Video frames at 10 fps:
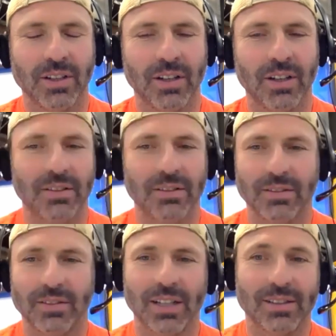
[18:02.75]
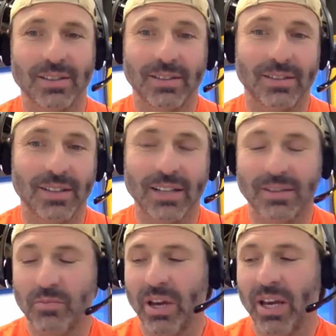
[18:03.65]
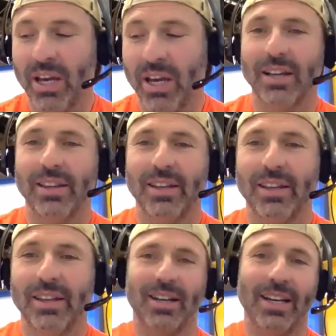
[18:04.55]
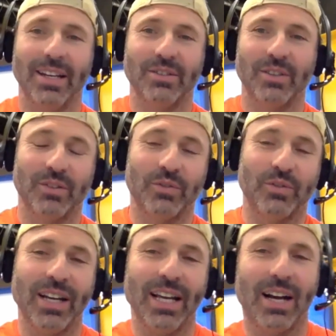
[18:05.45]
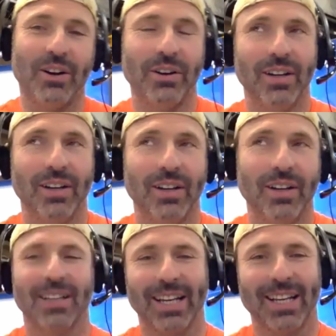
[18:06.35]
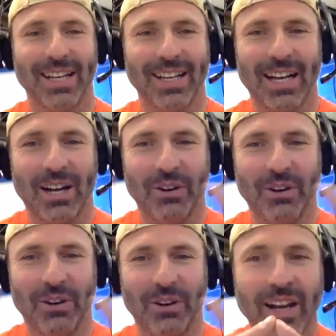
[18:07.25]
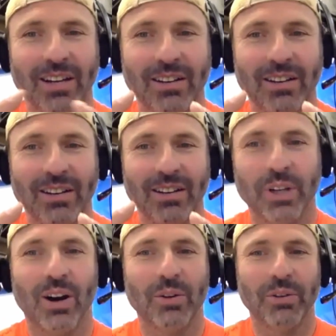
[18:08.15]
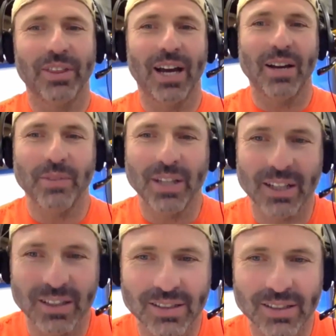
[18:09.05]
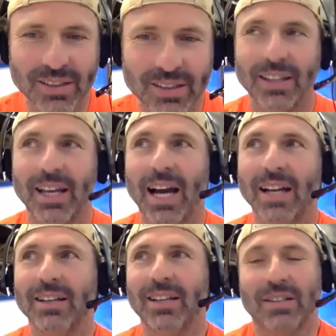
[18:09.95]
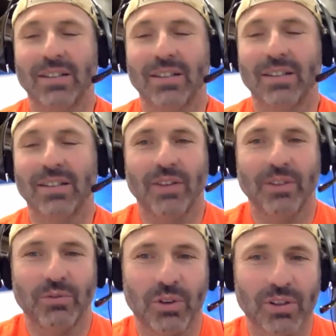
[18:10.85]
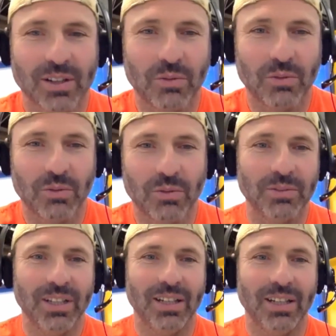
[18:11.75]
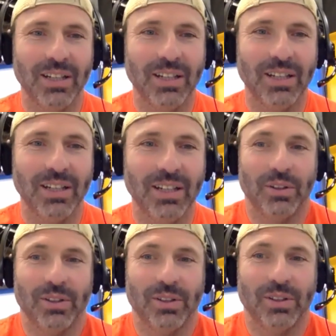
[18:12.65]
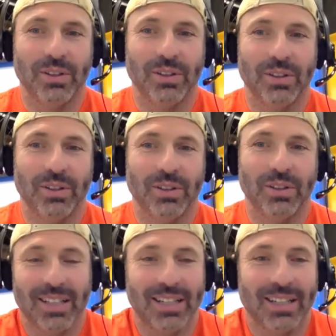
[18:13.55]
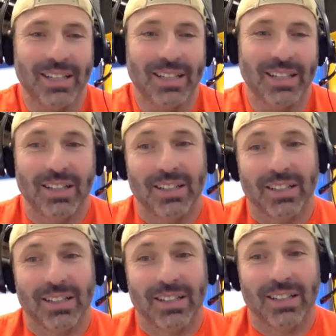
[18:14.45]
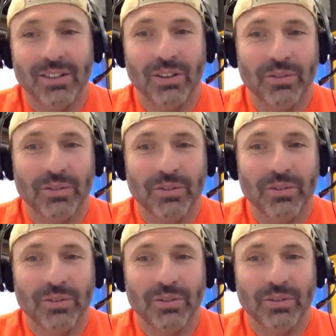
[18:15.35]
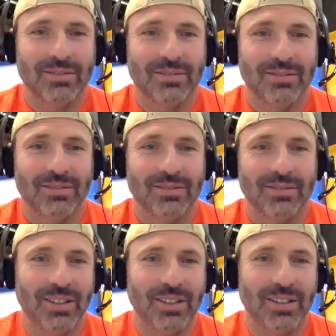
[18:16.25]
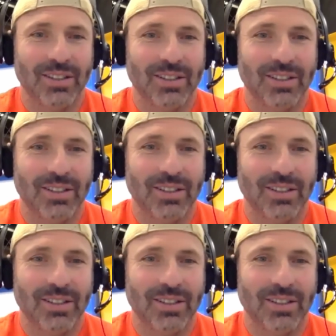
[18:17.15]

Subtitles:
No, that's amazing. I think, and it's funny how in line we are with that, because that's our driving force at Quantum Lean, is we're saying like, get to your family, that's